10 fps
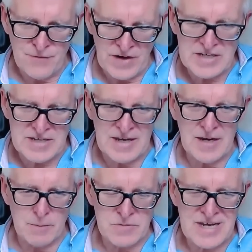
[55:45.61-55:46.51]
Fixed
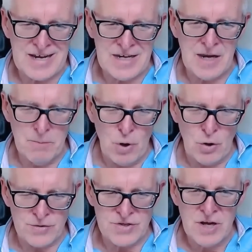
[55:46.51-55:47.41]
incomes, 10 year
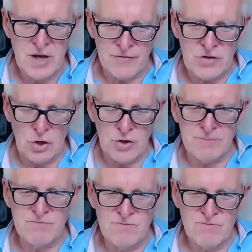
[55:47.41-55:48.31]
bonds, have got
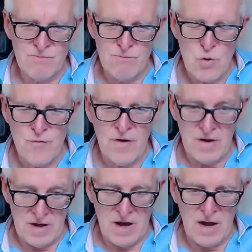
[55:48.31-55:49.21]
to move
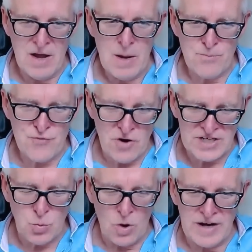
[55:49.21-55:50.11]
uh,
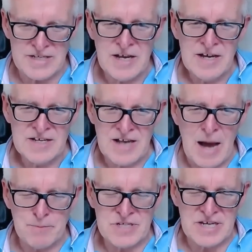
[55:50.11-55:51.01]
price wise
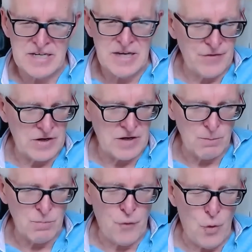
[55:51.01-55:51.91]
up significantly
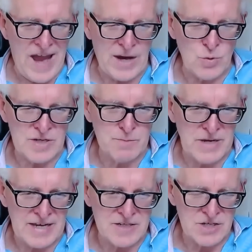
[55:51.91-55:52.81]
before equities
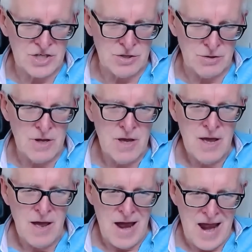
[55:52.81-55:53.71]
begin to turn.
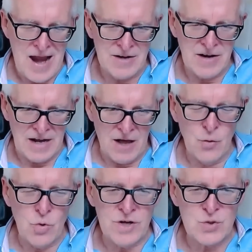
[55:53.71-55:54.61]
And in other
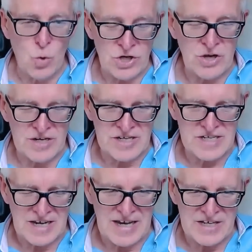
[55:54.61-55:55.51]
words, what you're going to
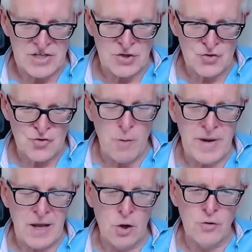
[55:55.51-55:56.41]
see is a drop
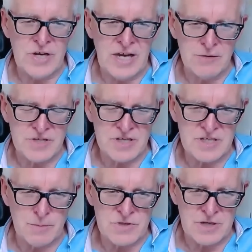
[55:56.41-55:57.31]
in long yields at
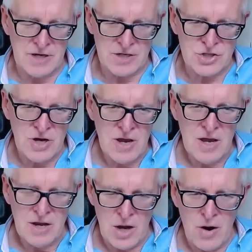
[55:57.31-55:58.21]
some stage.
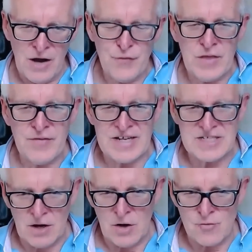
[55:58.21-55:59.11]
Now, I think
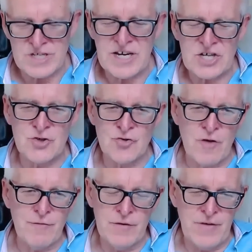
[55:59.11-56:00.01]
that's a recession
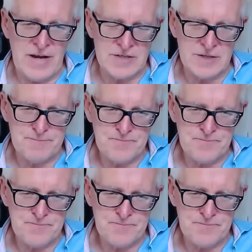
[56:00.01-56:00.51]
driven event.